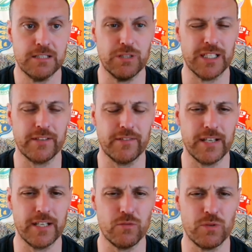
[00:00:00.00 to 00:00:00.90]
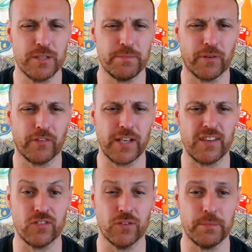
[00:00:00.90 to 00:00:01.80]
will he continue? Will he
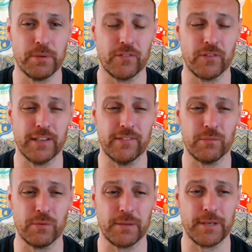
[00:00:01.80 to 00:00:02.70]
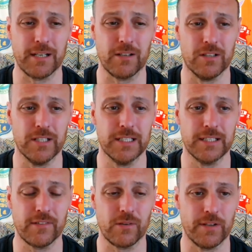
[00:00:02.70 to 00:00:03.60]
persist? Should he persist with Mark Coyle?
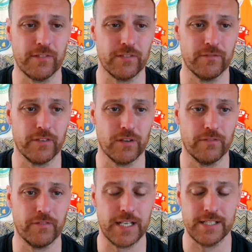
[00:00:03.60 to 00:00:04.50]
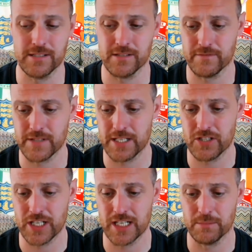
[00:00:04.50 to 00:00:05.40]
That's a question for fans of
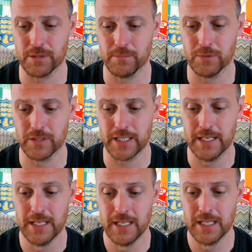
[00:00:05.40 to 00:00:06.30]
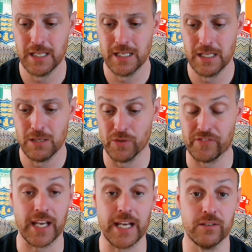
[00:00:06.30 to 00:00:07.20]
Shelburne. But
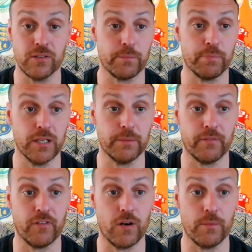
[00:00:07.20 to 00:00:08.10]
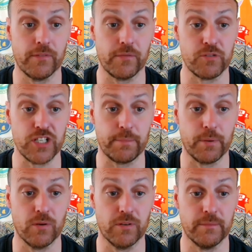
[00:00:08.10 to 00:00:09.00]
once again, another brilliant performance from Jack
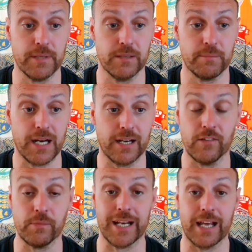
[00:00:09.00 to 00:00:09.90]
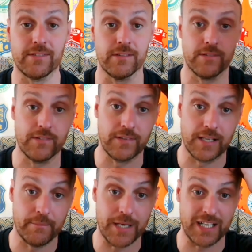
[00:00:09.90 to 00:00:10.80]
Byrne in the middle of the park. He's been excellent since he
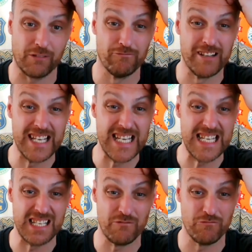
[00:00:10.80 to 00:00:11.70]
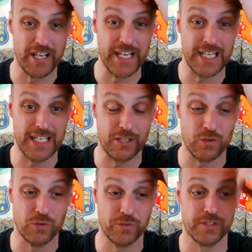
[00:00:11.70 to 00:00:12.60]
came back. Really, really
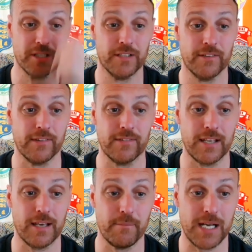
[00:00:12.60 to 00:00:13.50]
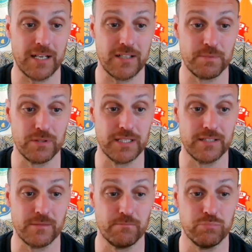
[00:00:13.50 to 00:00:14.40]
good since he came back. Has put in some